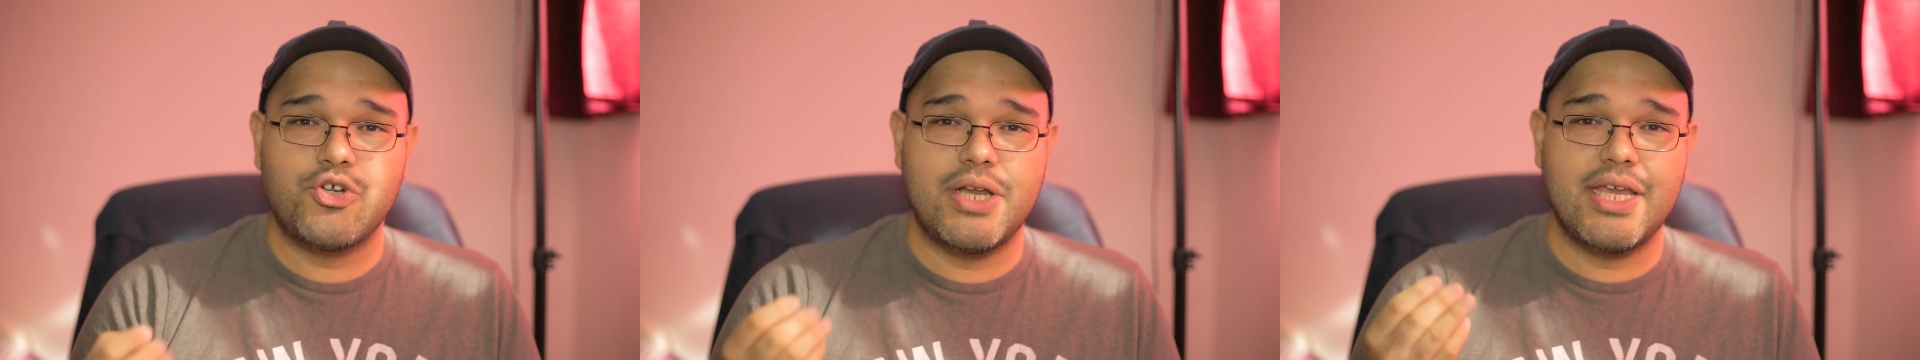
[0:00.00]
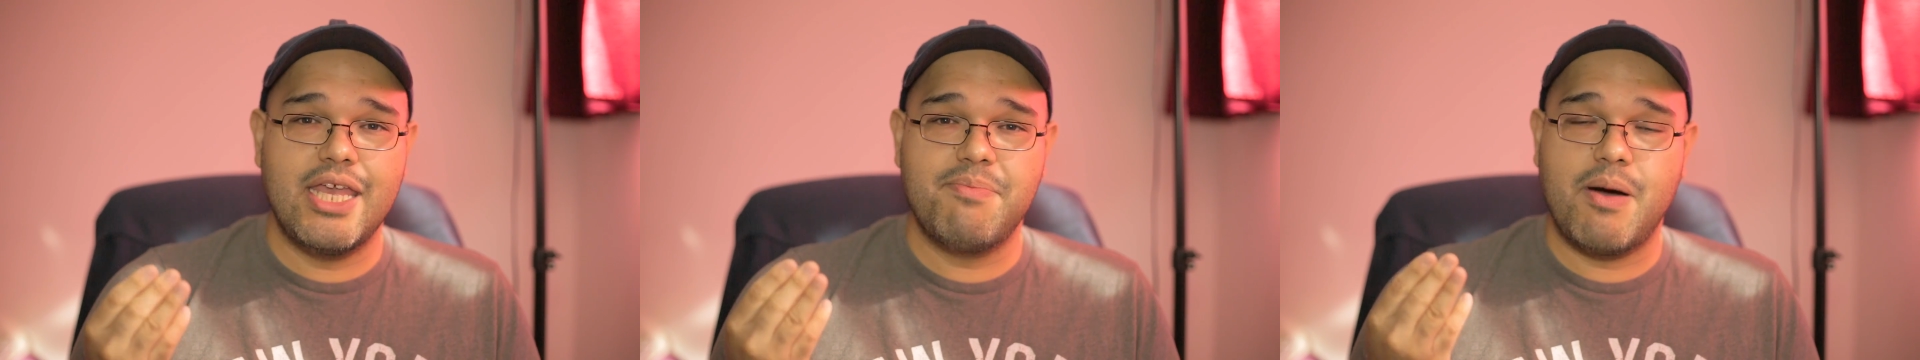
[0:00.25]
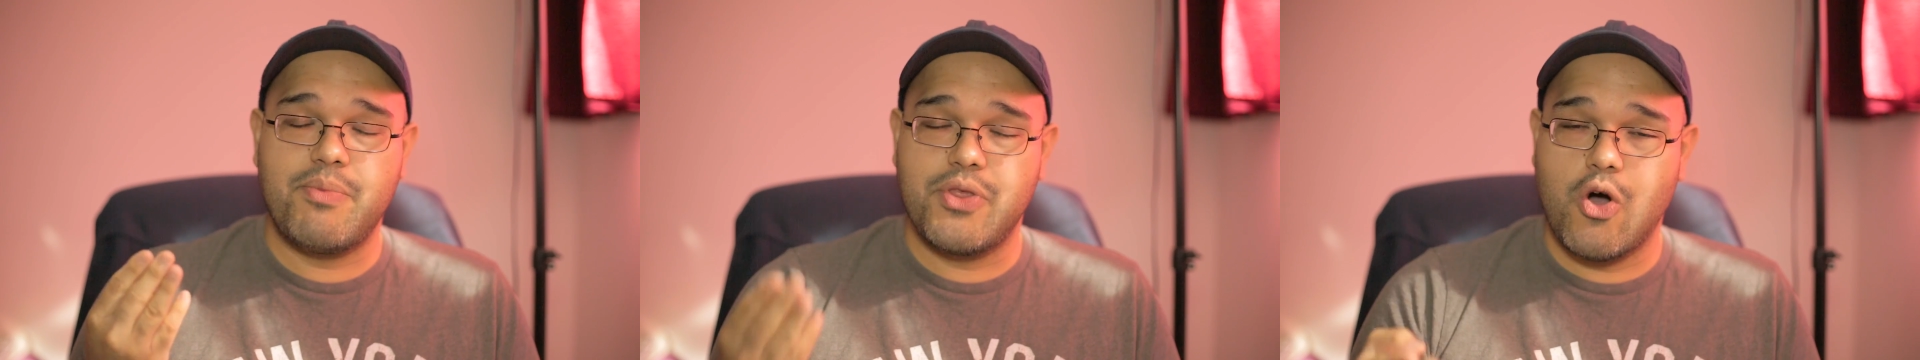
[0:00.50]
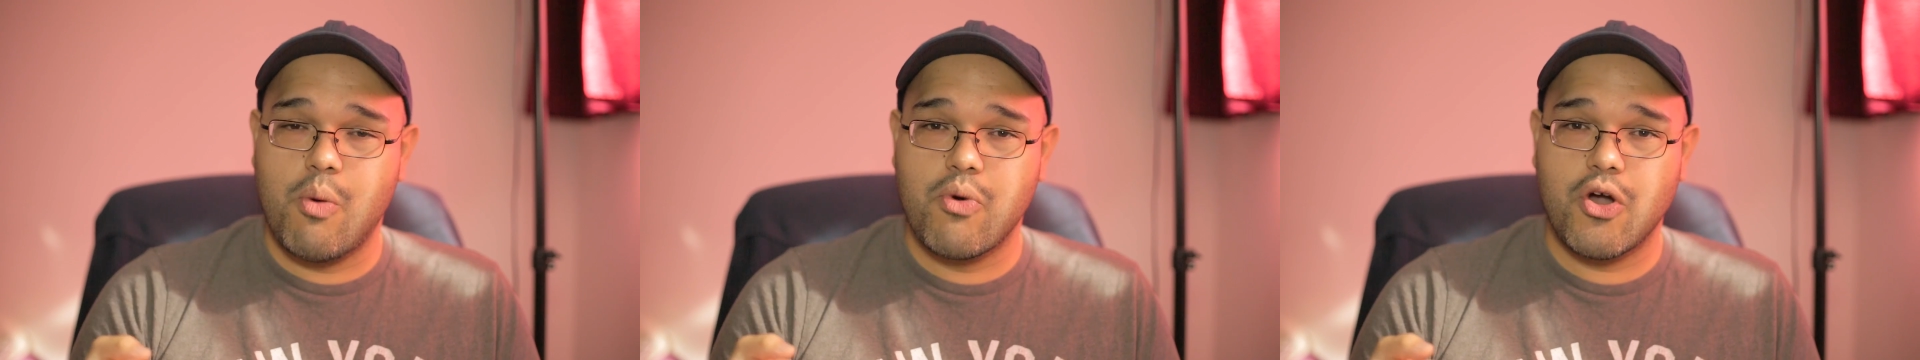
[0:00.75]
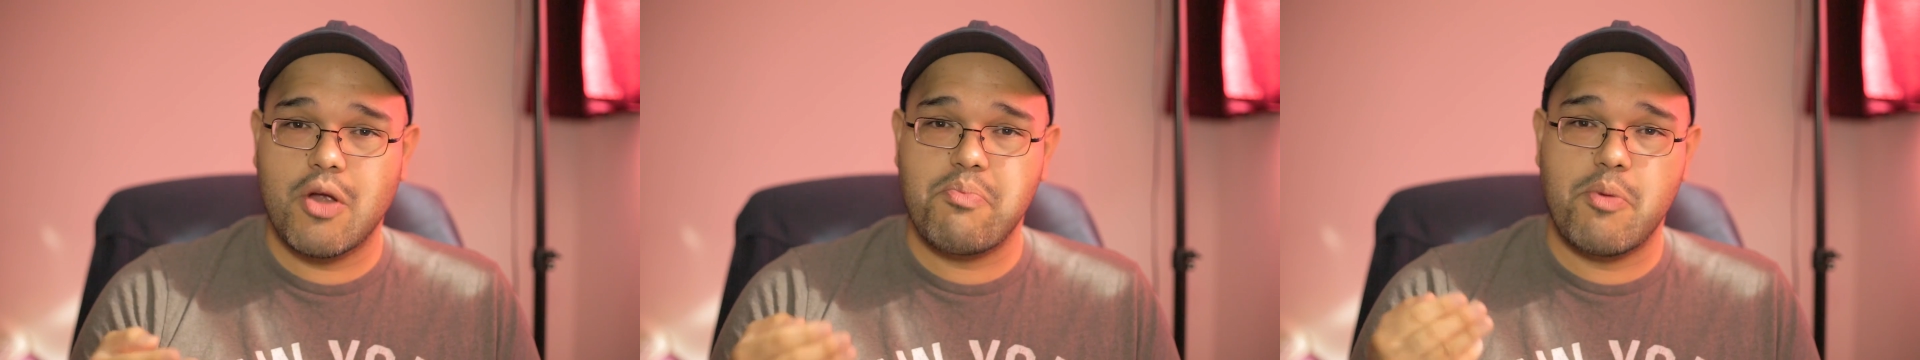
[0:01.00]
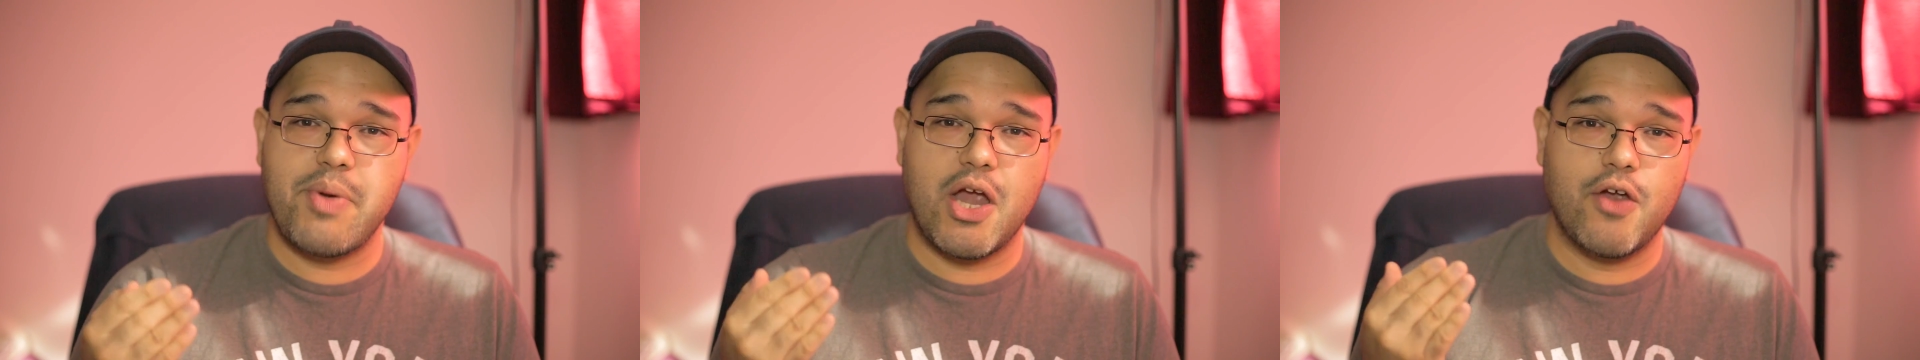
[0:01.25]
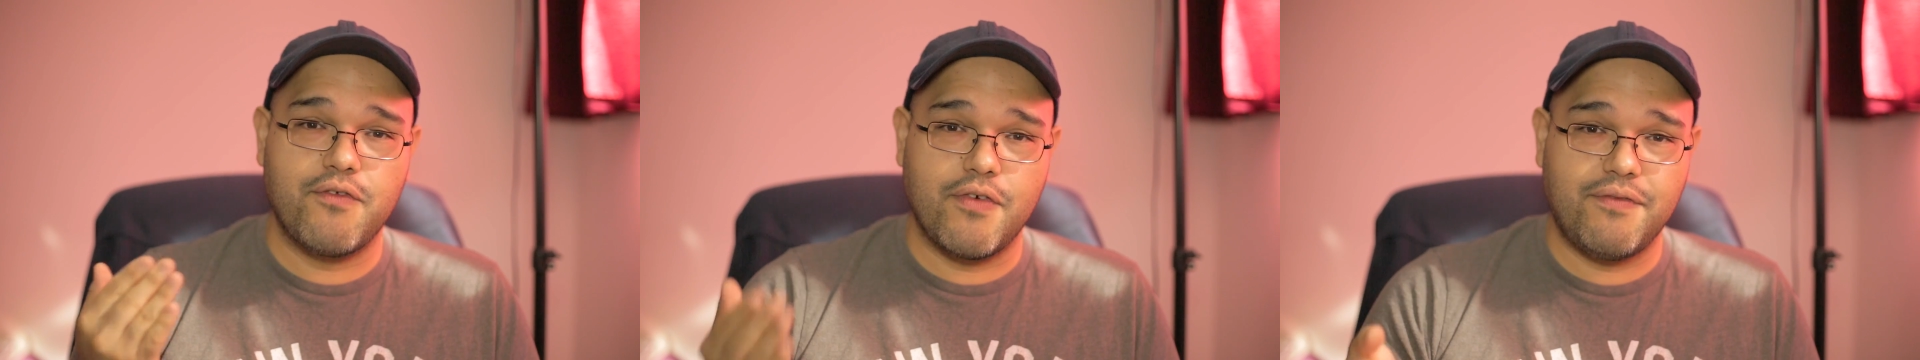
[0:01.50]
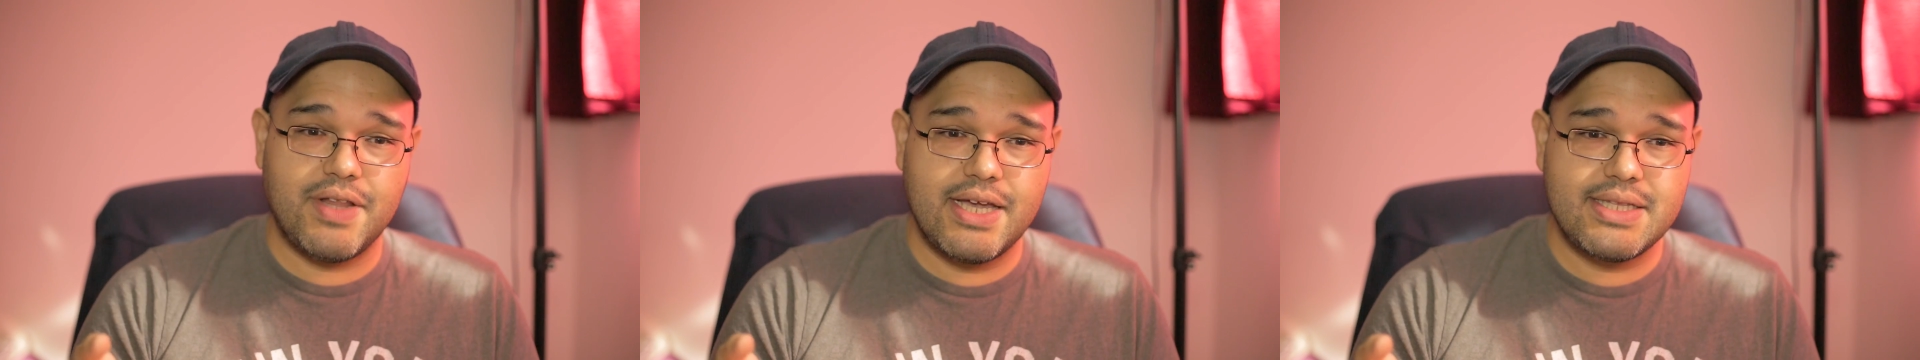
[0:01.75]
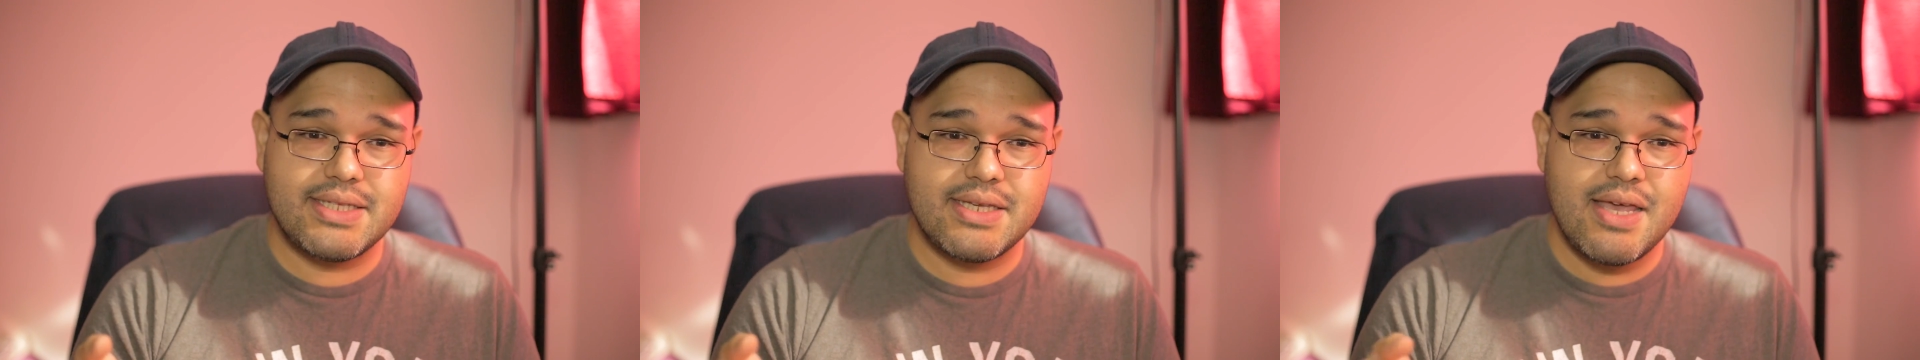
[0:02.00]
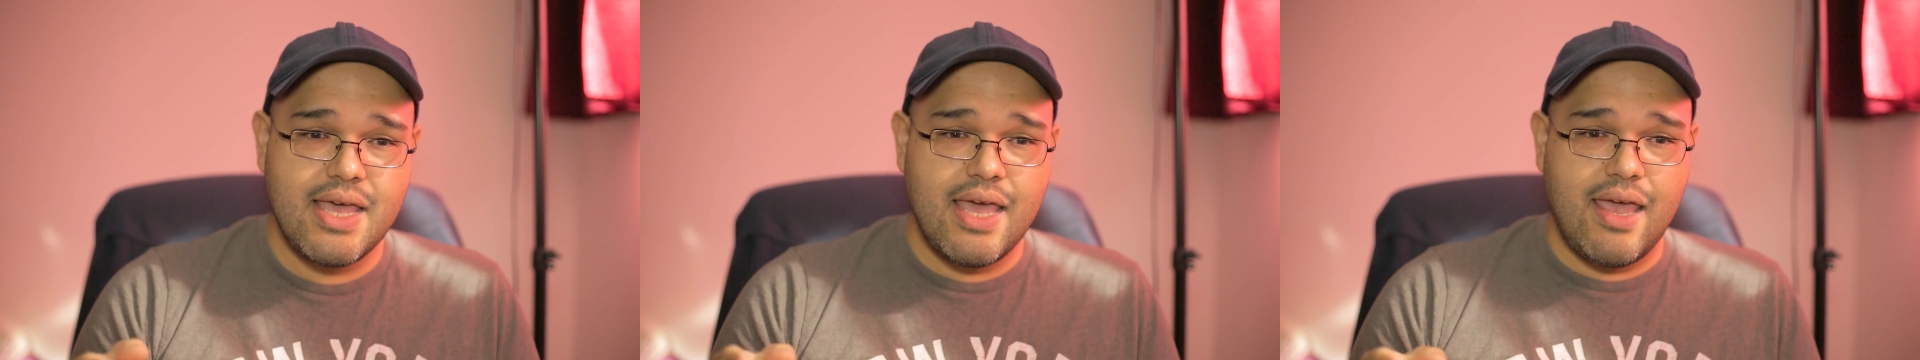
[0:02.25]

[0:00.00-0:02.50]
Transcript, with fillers: trying to keep up with homework, preparing for flights,